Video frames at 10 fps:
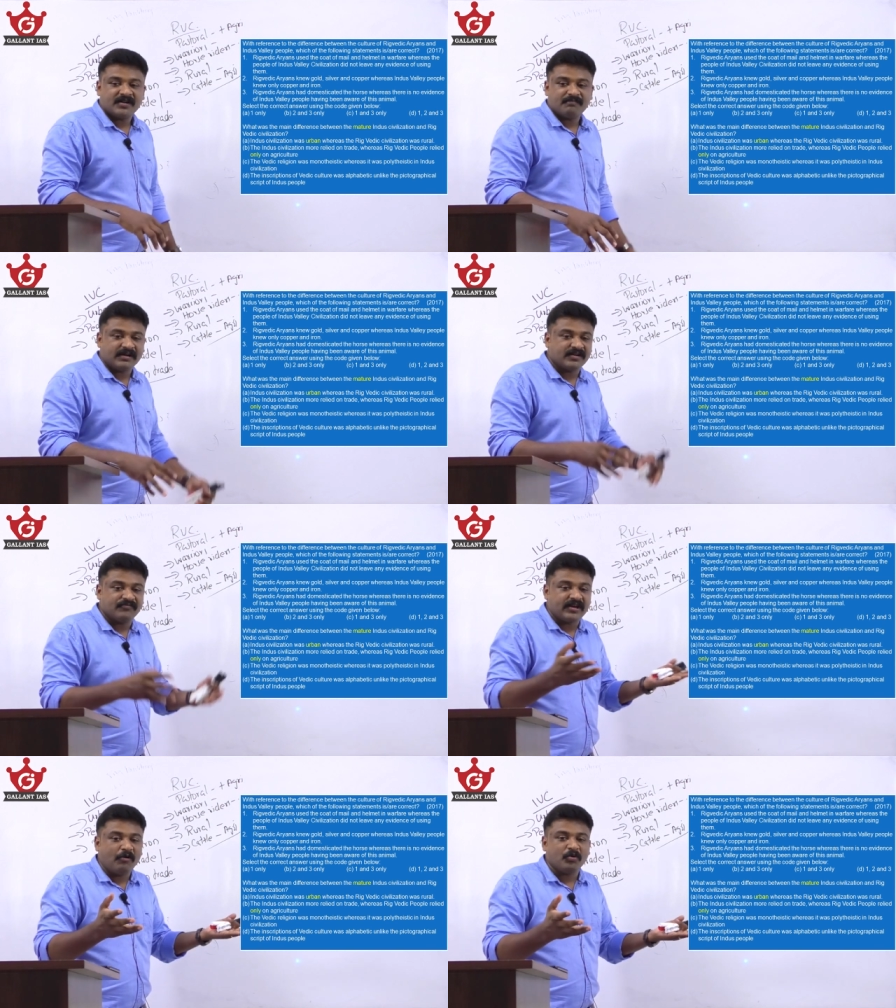But
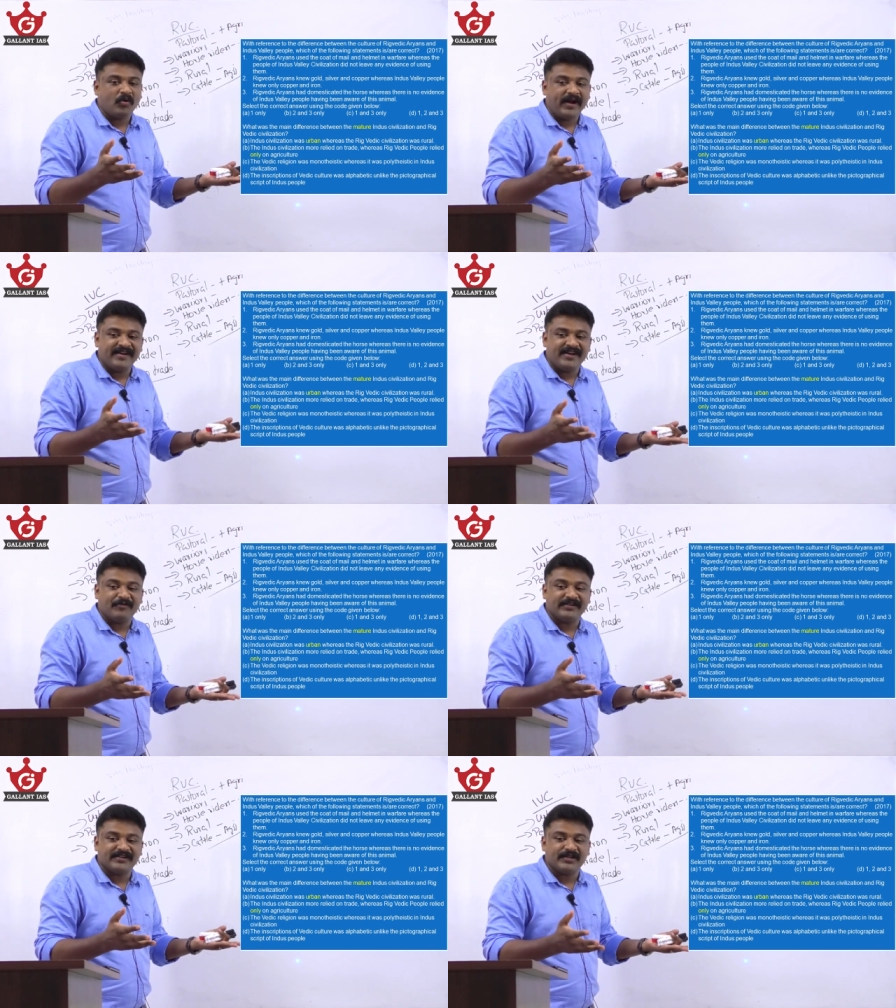we have no idea
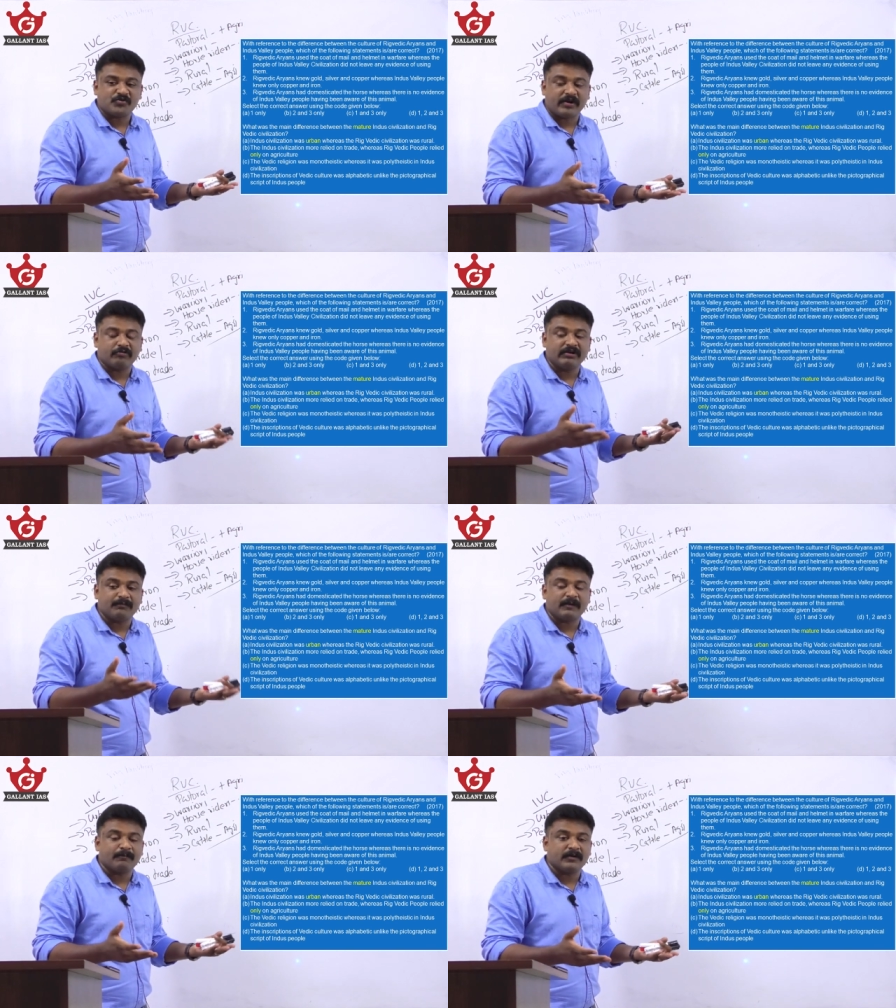whether these
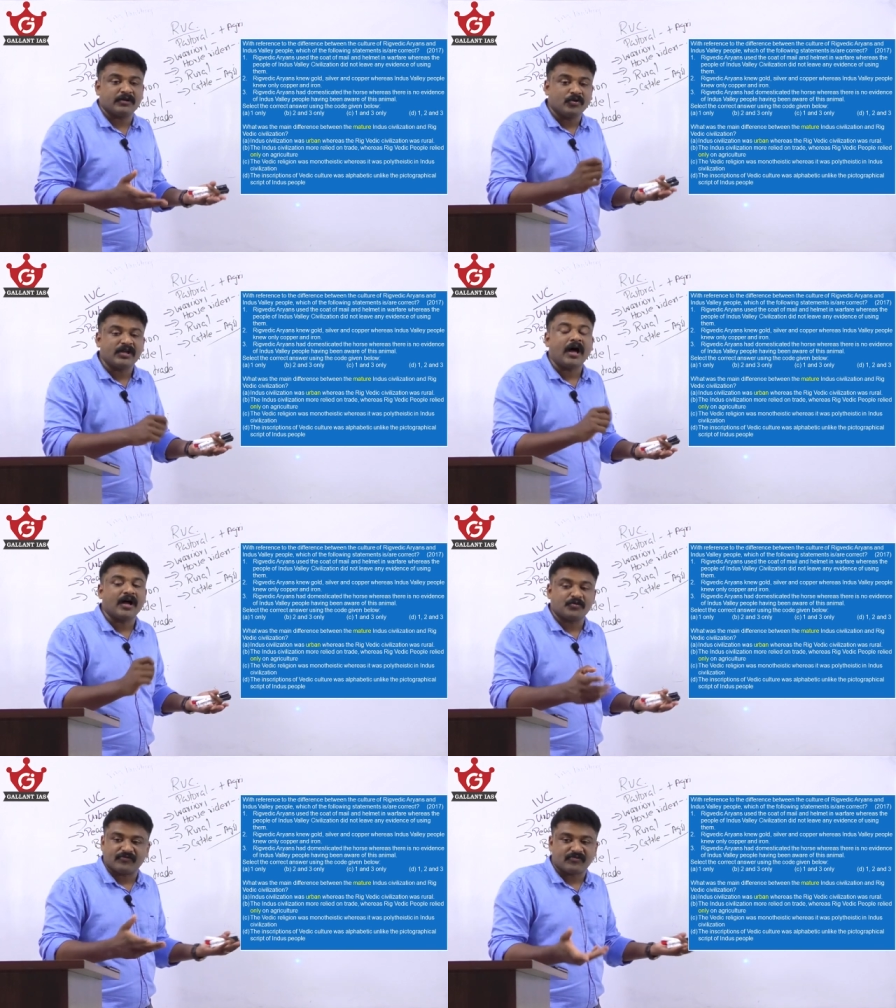Rigvedi people know the
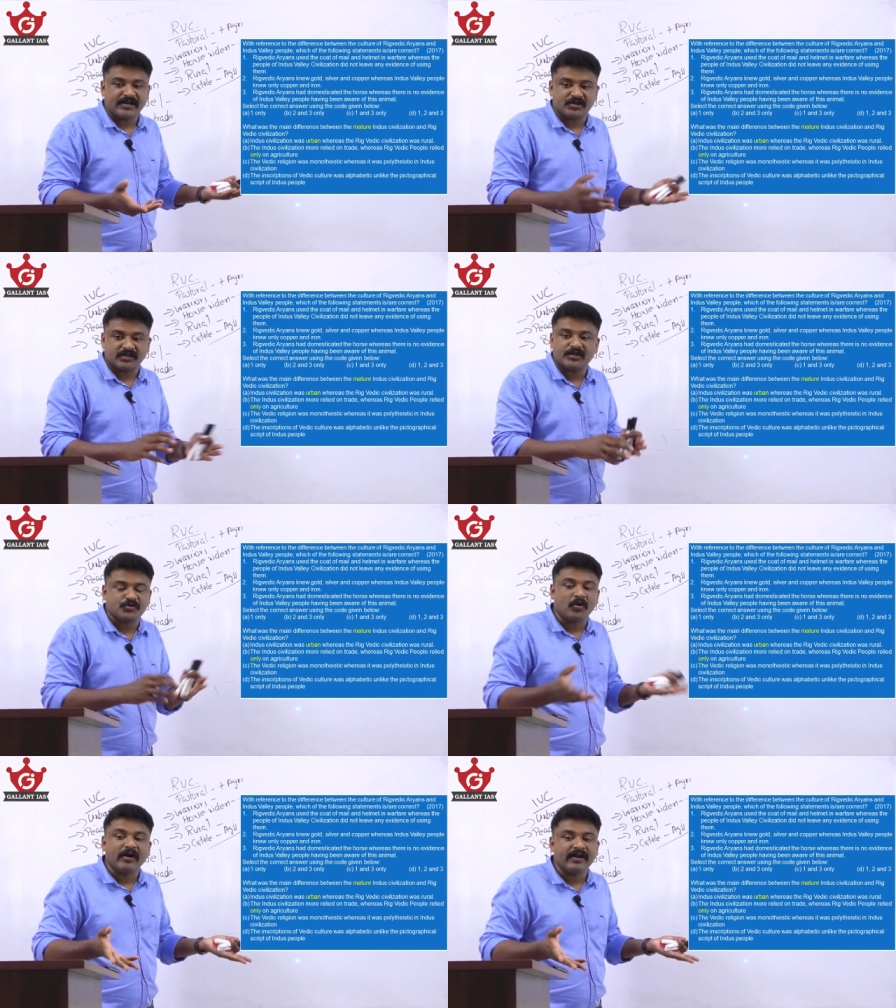art of writing. There
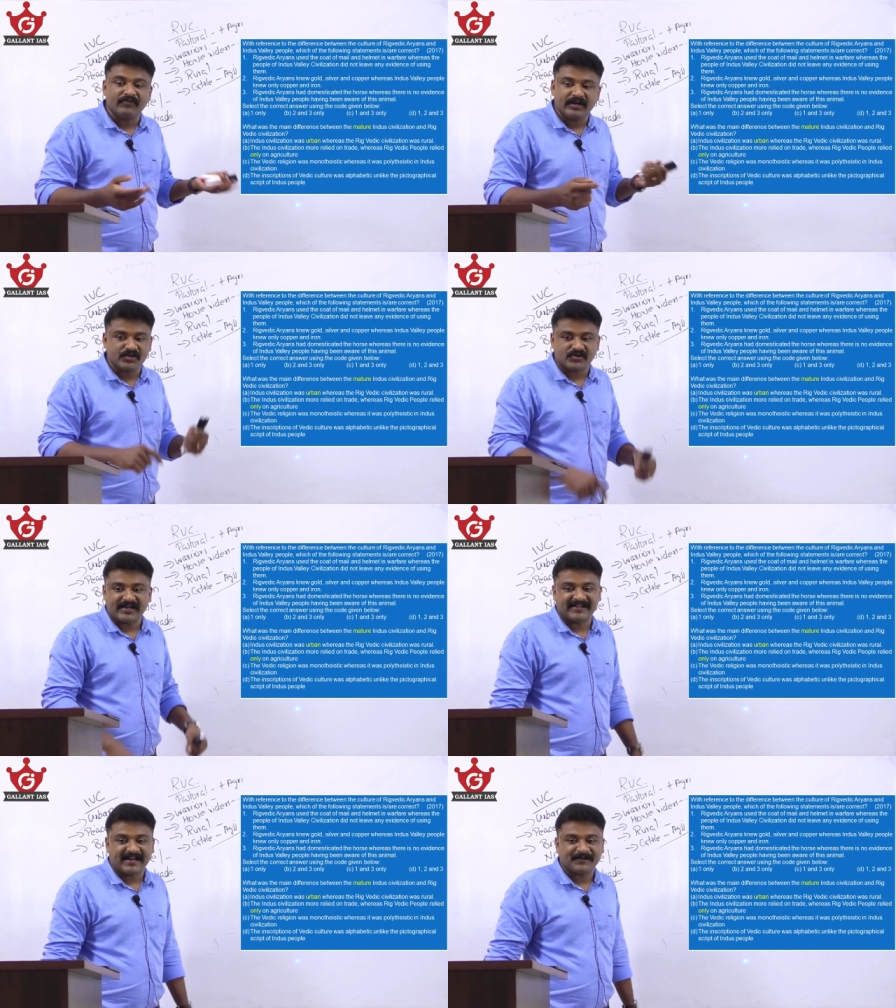is no evidence
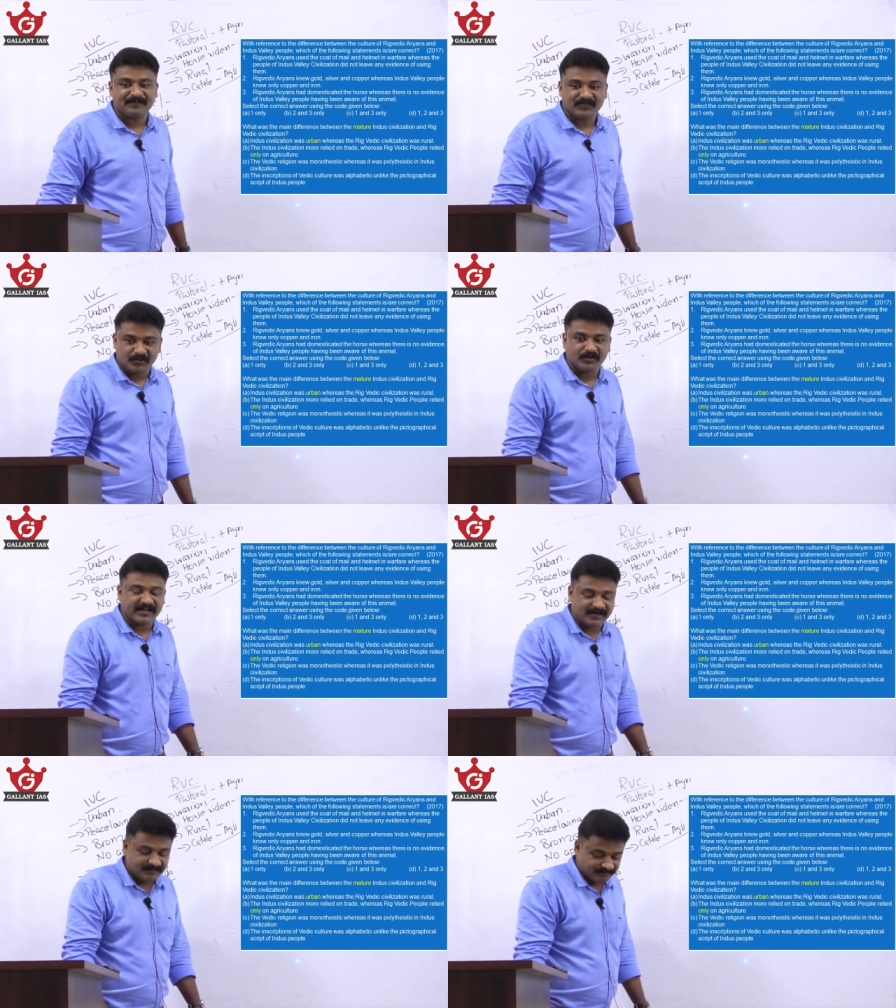like that.
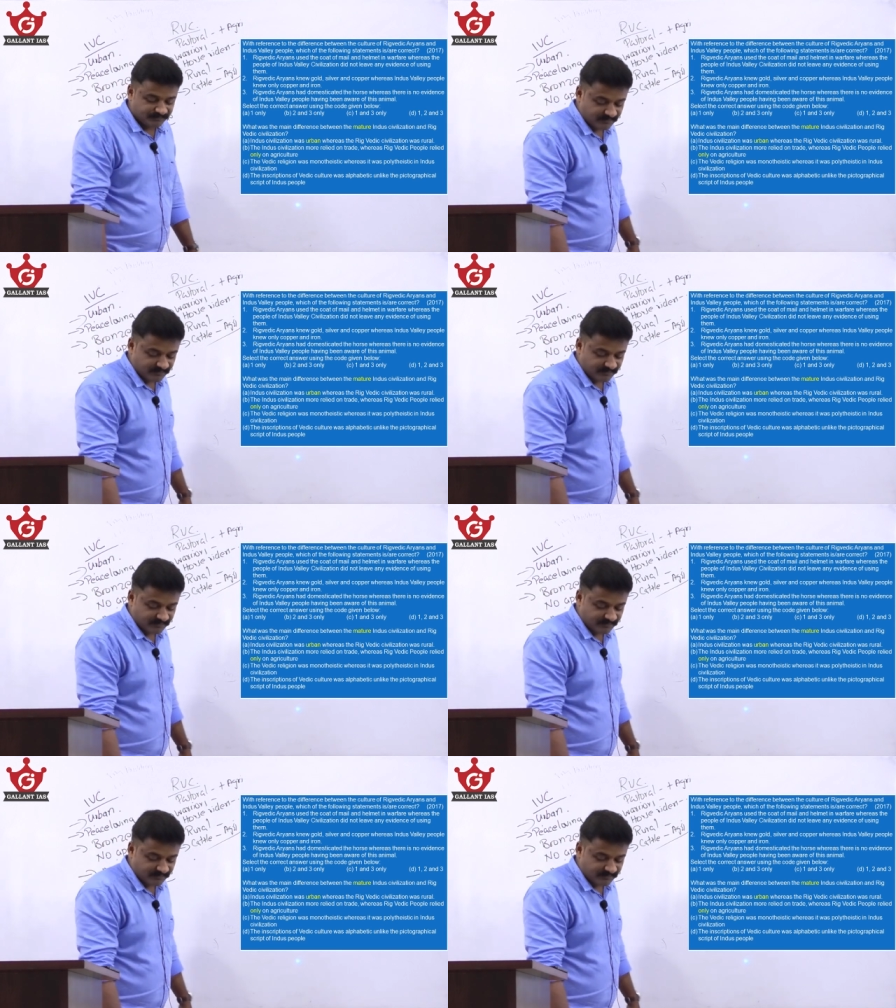Okay?